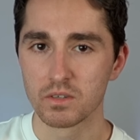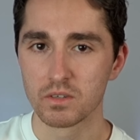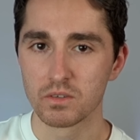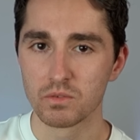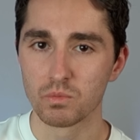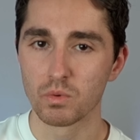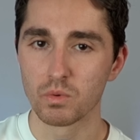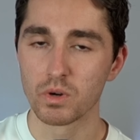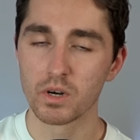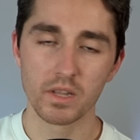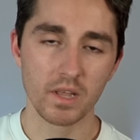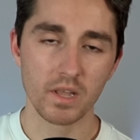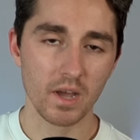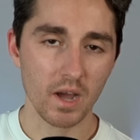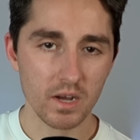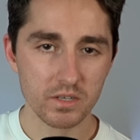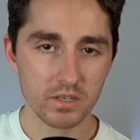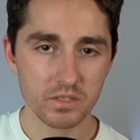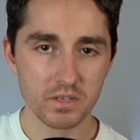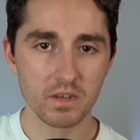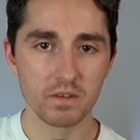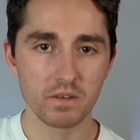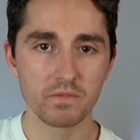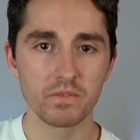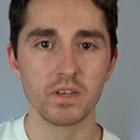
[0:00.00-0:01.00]
What are they
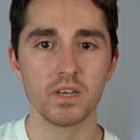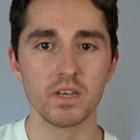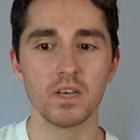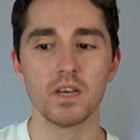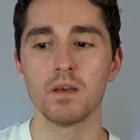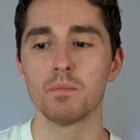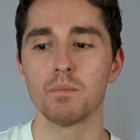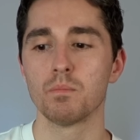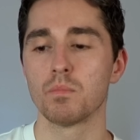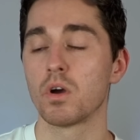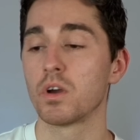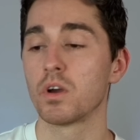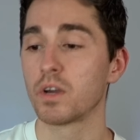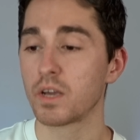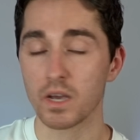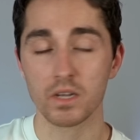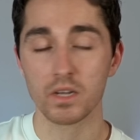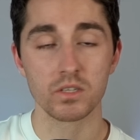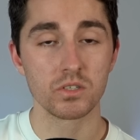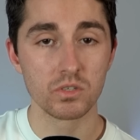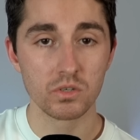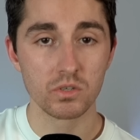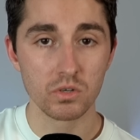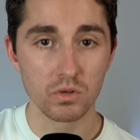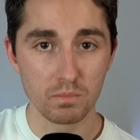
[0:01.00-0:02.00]
asking for him? Okay,
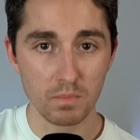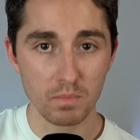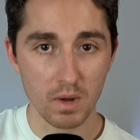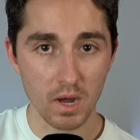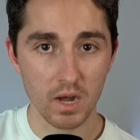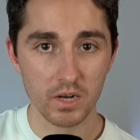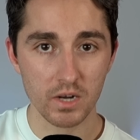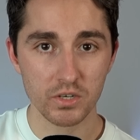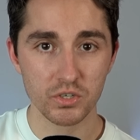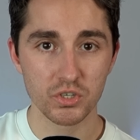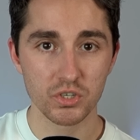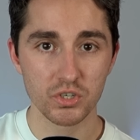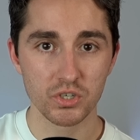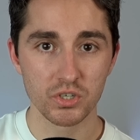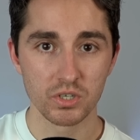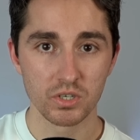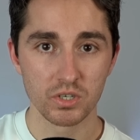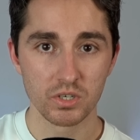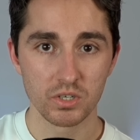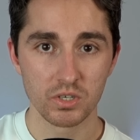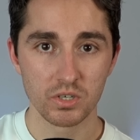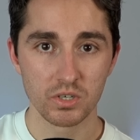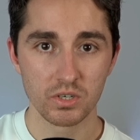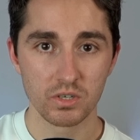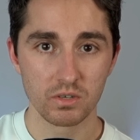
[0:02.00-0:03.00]
it's too much.
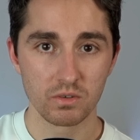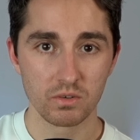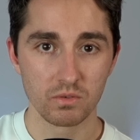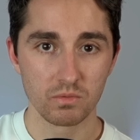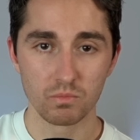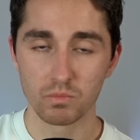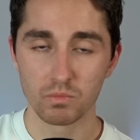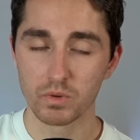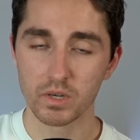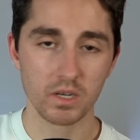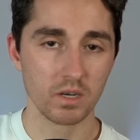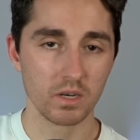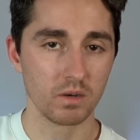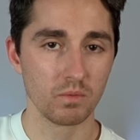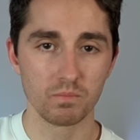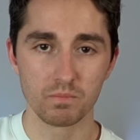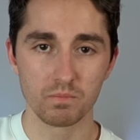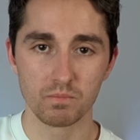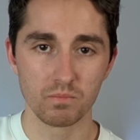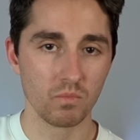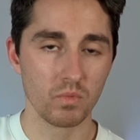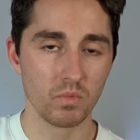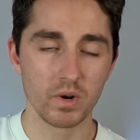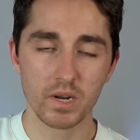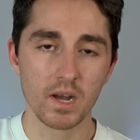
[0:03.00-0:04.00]
We
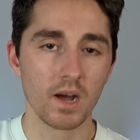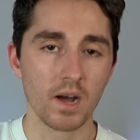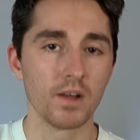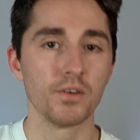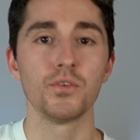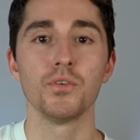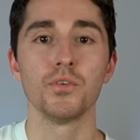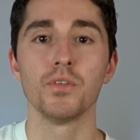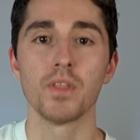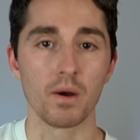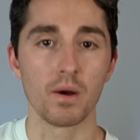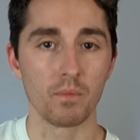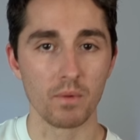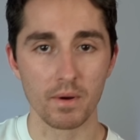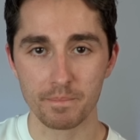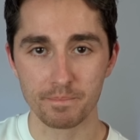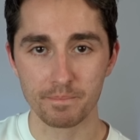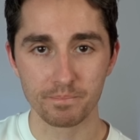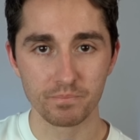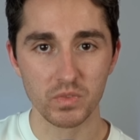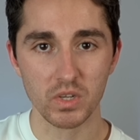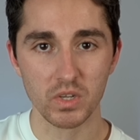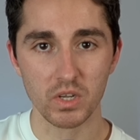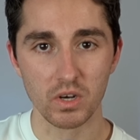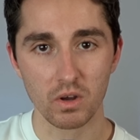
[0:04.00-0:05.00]
can't do that one.
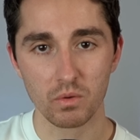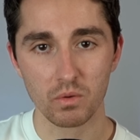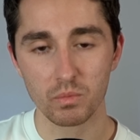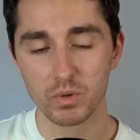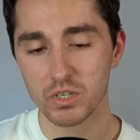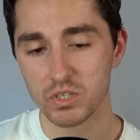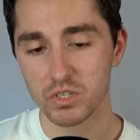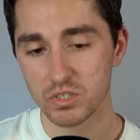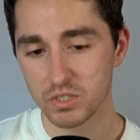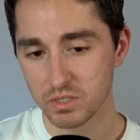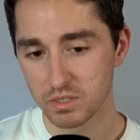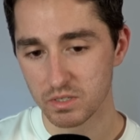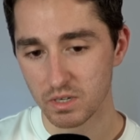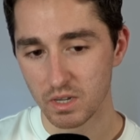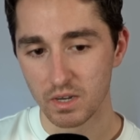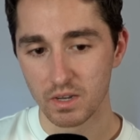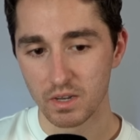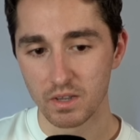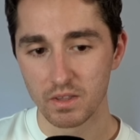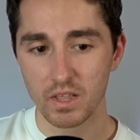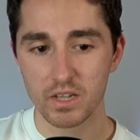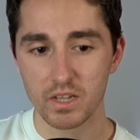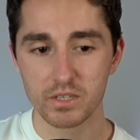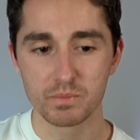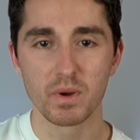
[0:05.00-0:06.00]
You know,
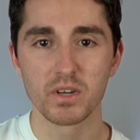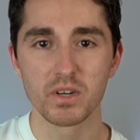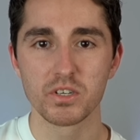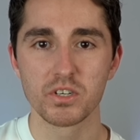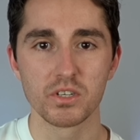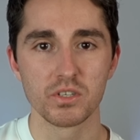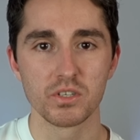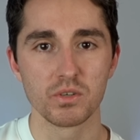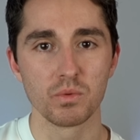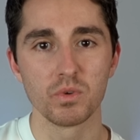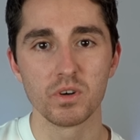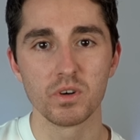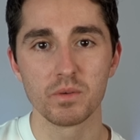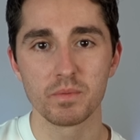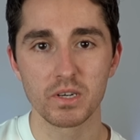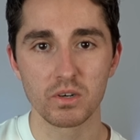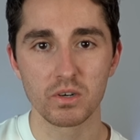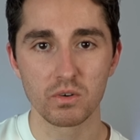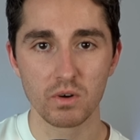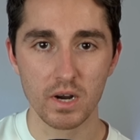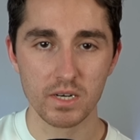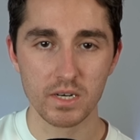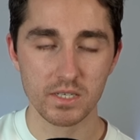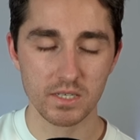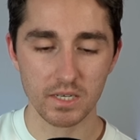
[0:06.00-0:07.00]
as much as it would have been
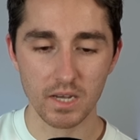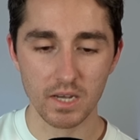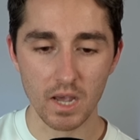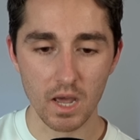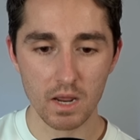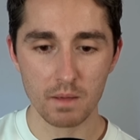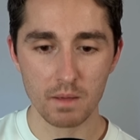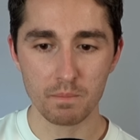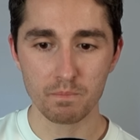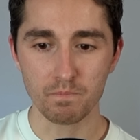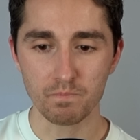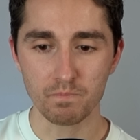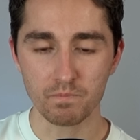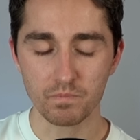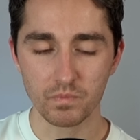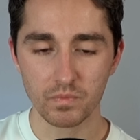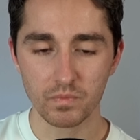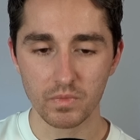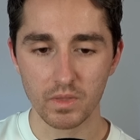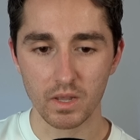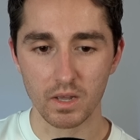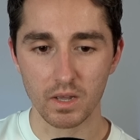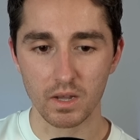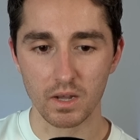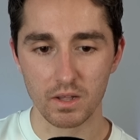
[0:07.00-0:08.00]
great to get him,
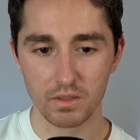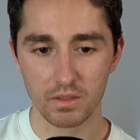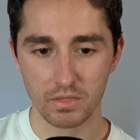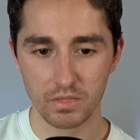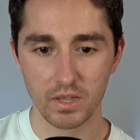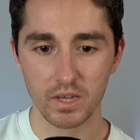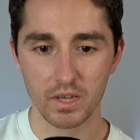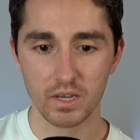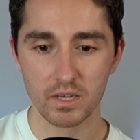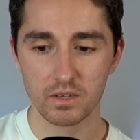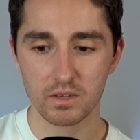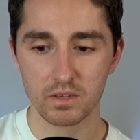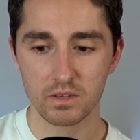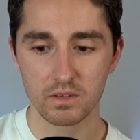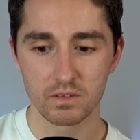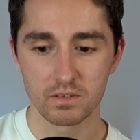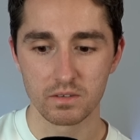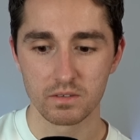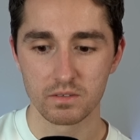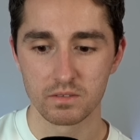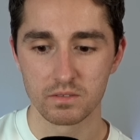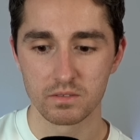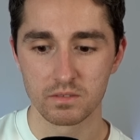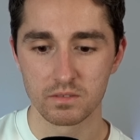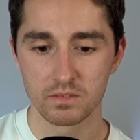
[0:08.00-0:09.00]
I think
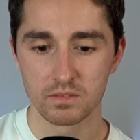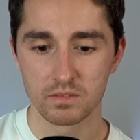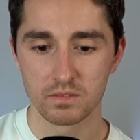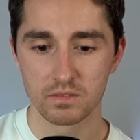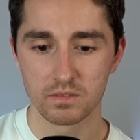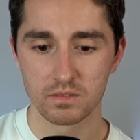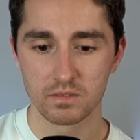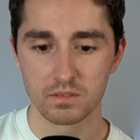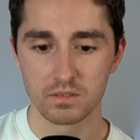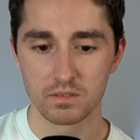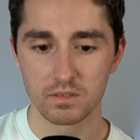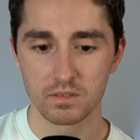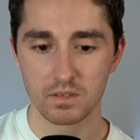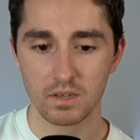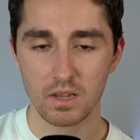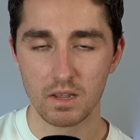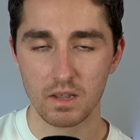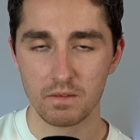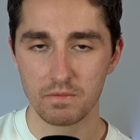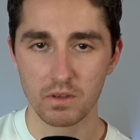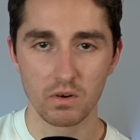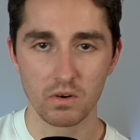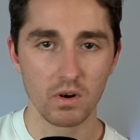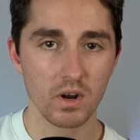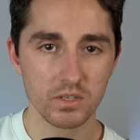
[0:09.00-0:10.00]
if
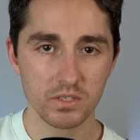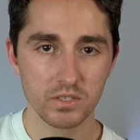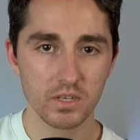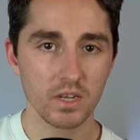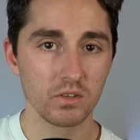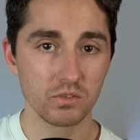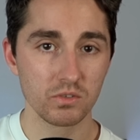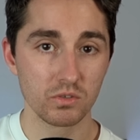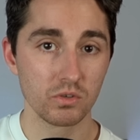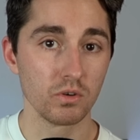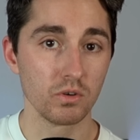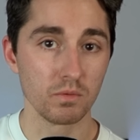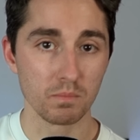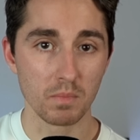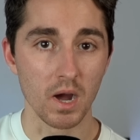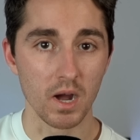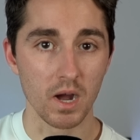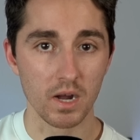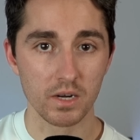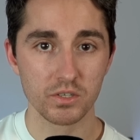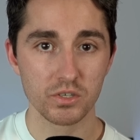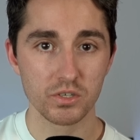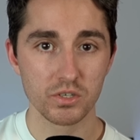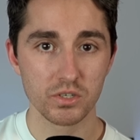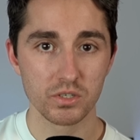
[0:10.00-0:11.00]
they're asking too
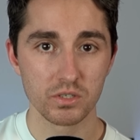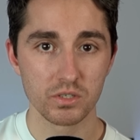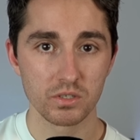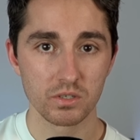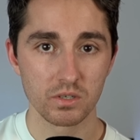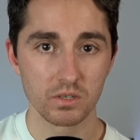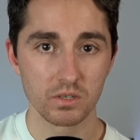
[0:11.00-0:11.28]
much,